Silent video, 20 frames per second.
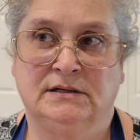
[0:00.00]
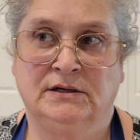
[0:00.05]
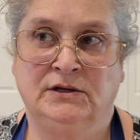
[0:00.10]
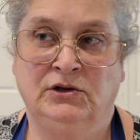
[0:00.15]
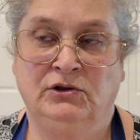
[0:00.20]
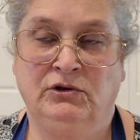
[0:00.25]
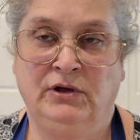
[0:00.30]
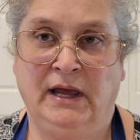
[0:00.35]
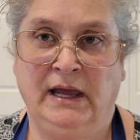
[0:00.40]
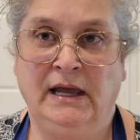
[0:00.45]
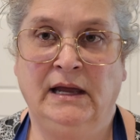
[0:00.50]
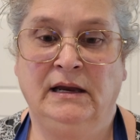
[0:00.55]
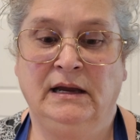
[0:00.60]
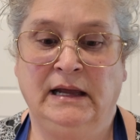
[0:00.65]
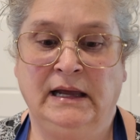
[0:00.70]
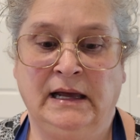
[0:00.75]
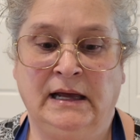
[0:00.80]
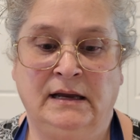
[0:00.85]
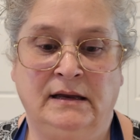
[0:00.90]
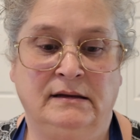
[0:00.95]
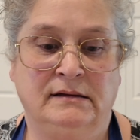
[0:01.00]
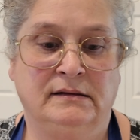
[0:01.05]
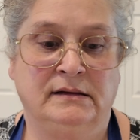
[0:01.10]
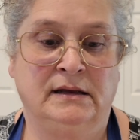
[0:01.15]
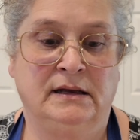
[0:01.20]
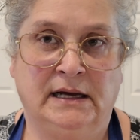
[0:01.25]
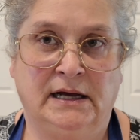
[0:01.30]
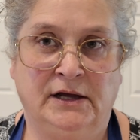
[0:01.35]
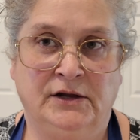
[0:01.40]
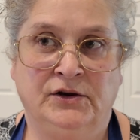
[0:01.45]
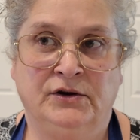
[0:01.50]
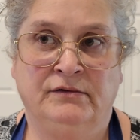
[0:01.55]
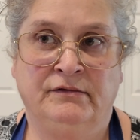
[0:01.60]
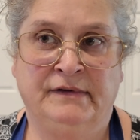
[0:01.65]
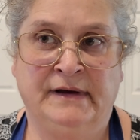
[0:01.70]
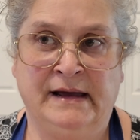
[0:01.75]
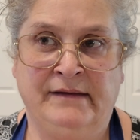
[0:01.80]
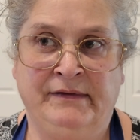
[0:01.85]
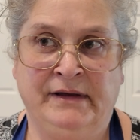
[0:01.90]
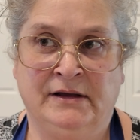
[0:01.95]
You can get
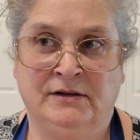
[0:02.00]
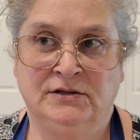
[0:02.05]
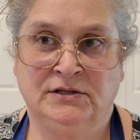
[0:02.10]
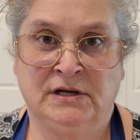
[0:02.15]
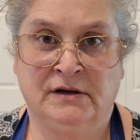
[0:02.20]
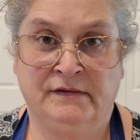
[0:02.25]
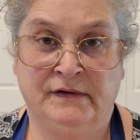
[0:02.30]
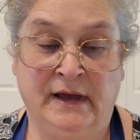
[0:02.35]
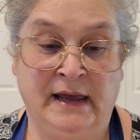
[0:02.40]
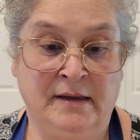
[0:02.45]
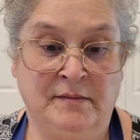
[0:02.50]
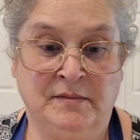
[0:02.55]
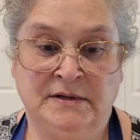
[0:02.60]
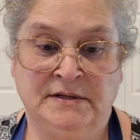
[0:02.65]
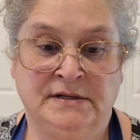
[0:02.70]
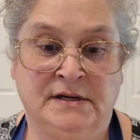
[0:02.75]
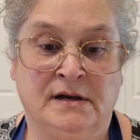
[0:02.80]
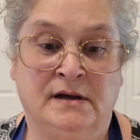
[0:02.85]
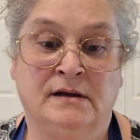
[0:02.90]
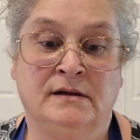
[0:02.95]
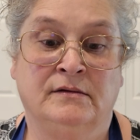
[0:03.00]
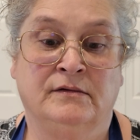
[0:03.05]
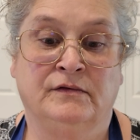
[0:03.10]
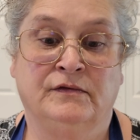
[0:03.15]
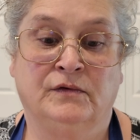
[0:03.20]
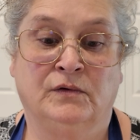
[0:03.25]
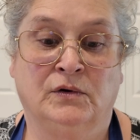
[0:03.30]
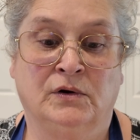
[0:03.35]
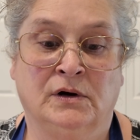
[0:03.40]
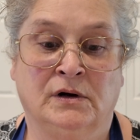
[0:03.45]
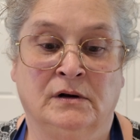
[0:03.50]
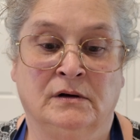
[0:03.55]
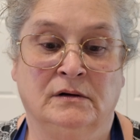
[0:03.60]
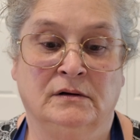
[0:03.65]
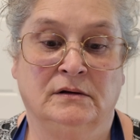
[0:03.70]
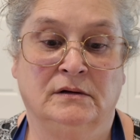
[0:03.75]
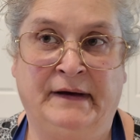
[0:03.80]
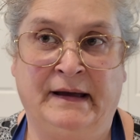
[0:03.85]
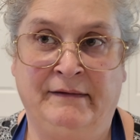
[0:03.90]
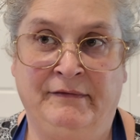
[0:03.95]
105 ounce off of Amazon for
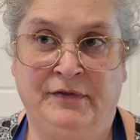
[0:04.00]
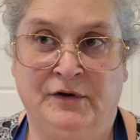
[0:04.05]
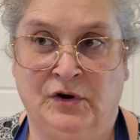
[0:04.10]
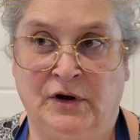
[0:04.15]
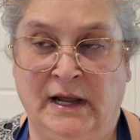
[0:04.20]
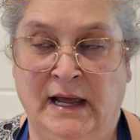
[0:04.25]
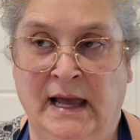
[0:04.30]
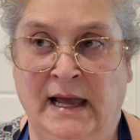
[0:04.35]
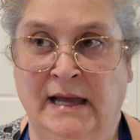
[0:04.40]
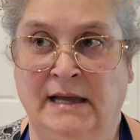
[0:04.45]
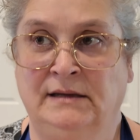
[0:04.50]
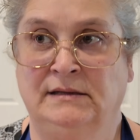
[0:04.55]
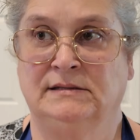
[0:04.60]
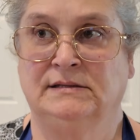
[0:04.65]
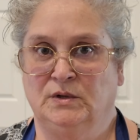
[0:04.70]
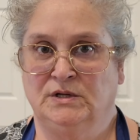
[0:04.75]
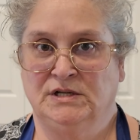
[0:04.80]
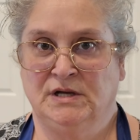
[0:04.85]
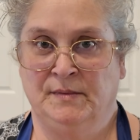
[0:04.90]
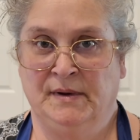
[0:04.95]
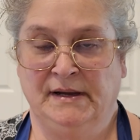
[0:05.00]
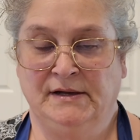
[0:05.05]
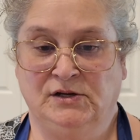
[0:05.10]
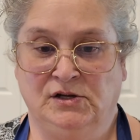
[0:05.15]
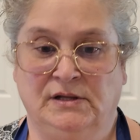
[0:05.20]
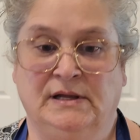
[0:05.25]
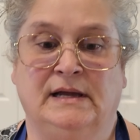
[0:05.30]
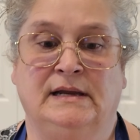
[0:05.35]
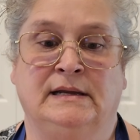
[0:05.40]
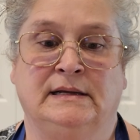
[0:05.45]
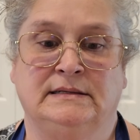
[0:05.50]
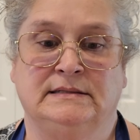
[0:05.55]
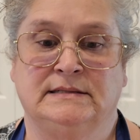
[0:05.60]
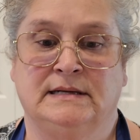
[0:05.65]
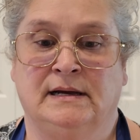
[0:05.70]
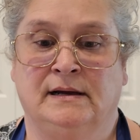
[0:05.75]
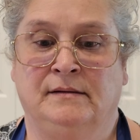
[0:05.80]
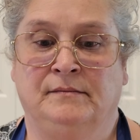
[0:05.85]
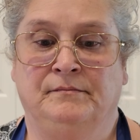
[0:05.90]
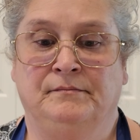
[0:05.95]
$5.38, which I might do that next
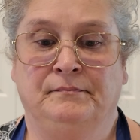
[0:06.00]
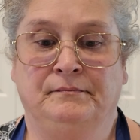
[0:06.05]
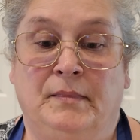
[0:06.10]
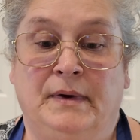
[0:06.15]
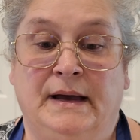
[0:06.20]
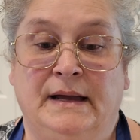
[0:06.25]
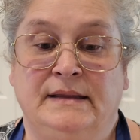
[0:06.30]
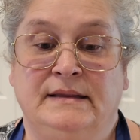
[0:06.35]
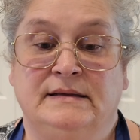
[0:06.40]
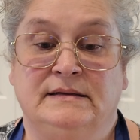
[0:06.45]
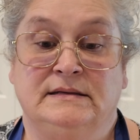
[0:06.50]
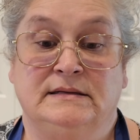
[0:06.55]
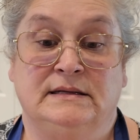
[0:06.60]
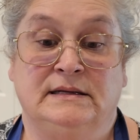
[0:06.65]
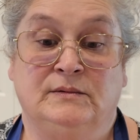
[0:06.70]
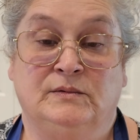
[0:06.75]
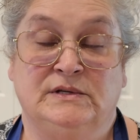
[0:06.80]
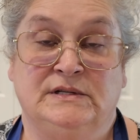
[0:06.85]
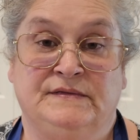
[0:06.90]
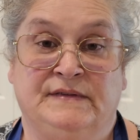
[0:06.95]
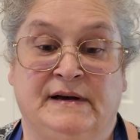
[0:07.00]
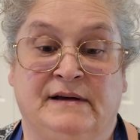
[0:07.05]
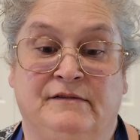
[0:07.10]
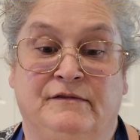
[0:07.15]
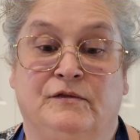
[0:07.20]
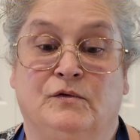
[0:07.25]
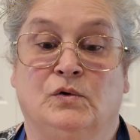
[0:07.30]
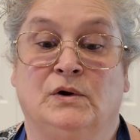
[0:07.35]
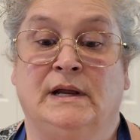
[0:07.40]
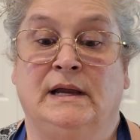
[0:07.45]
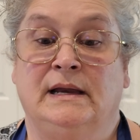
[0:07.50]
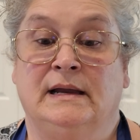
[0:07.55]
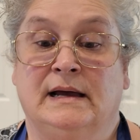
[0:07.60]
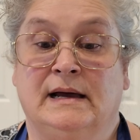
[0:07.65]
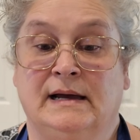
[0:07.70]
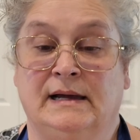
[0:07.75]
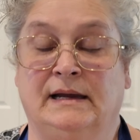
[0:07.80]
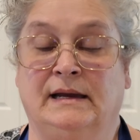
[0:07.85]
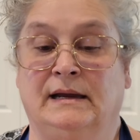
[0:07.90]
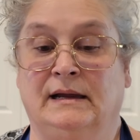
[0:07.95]
time. But it was
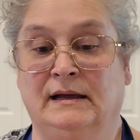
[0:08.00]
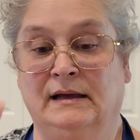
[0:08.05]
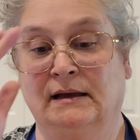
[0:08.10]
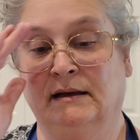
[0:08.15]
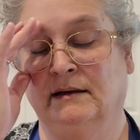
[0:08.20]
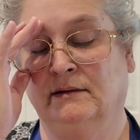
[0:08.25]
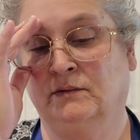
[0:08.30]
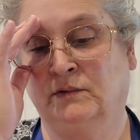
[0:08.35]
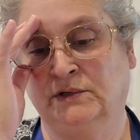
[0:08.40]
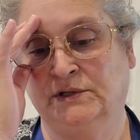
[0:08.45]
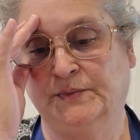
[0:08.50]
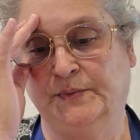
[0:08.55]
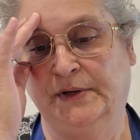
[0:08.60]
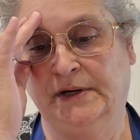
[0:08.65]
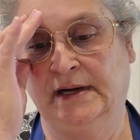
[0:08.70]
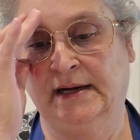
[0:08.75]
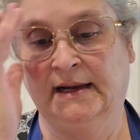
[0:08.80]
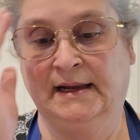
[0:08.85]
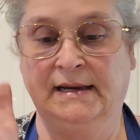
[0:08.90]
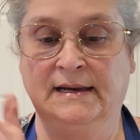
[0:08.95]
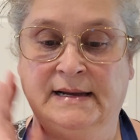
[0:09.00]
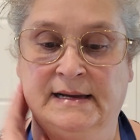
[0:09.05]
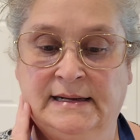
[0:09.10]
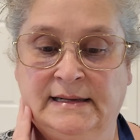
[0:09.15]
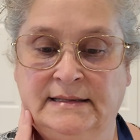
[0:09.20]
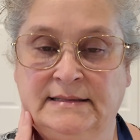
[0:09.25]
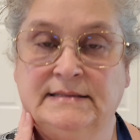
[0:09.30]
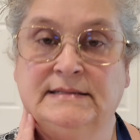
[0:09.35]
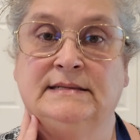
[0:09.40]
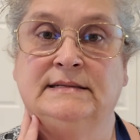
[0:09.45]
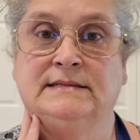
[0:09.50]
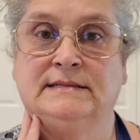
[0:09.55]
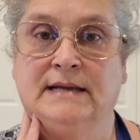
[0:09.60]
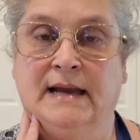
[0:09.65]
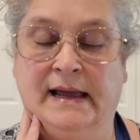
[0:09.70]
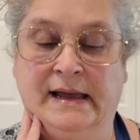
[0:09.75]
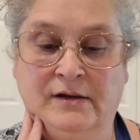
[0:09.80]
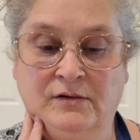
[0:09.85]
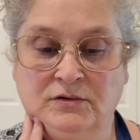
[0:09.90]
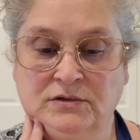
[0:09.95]
$5.49, which put it at 9 cents an
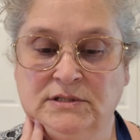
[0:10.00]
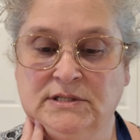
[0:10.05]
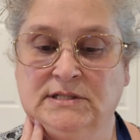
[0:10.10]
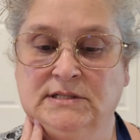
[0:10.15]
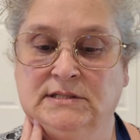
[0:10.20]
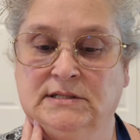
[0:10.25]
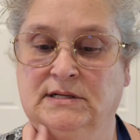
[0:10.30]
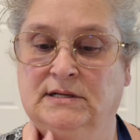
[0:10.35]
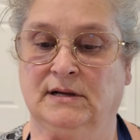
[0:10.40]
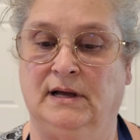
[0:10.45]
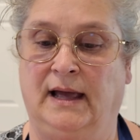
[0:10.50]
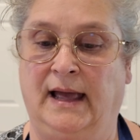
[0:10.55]
ounce.